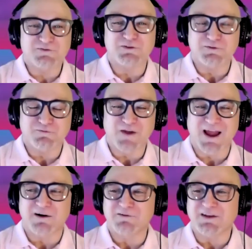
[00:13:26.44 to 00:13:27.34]
sort of
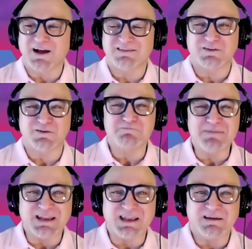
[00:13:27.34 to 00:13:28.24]
found a sort of
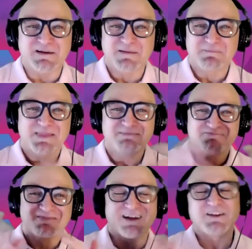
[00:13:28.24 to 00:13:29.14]
mini.
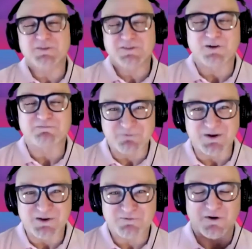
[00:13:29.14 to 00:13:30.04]
I know it's not
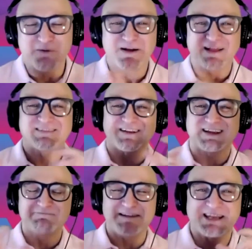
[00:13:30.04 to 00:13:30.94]
where you're from, but it's like
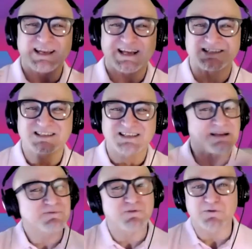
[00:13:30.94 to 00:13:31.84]
a mini connection to
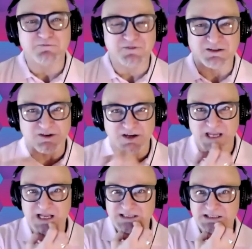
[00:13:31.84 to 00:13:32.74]
some form of nature, I
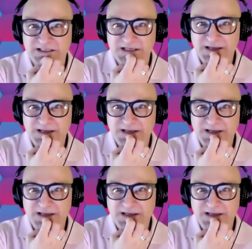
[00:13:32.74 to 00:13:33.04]
guess.